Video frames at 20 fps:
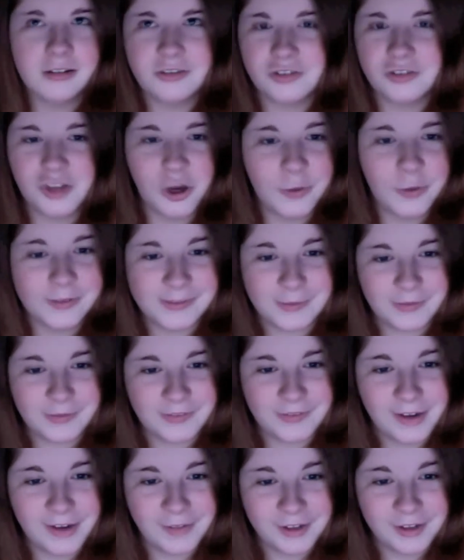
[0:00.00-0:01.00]
Joe was my
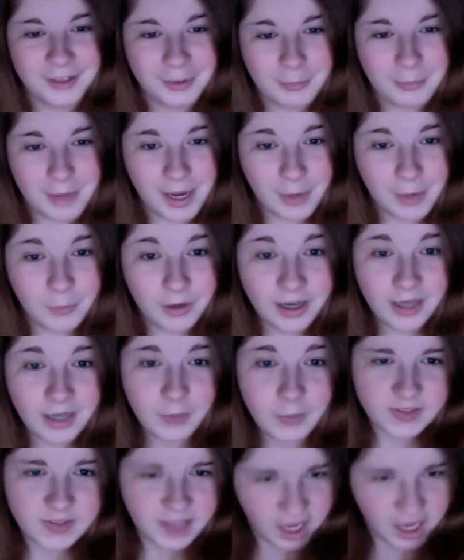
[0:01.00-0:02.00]
favorite. The May one, he
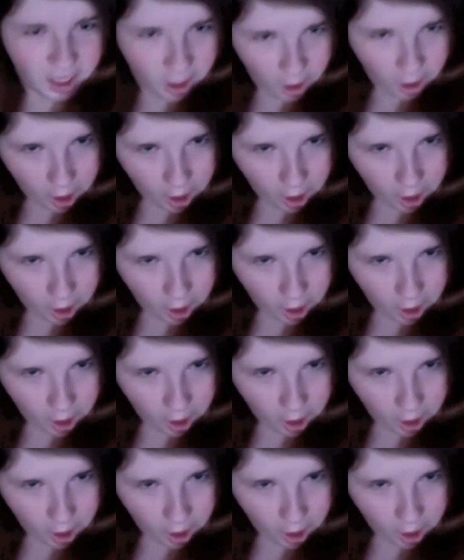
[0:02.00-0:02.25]
was like,